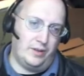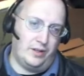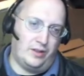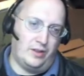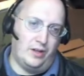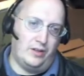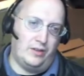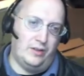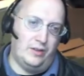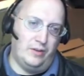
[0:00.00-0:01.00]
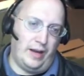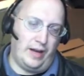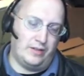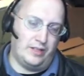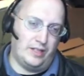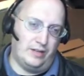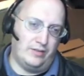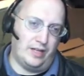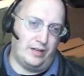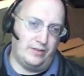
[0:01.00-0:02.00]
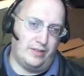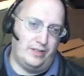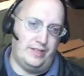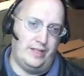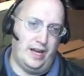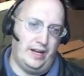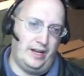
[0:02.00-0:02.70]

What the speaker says: the house itself sounds dead,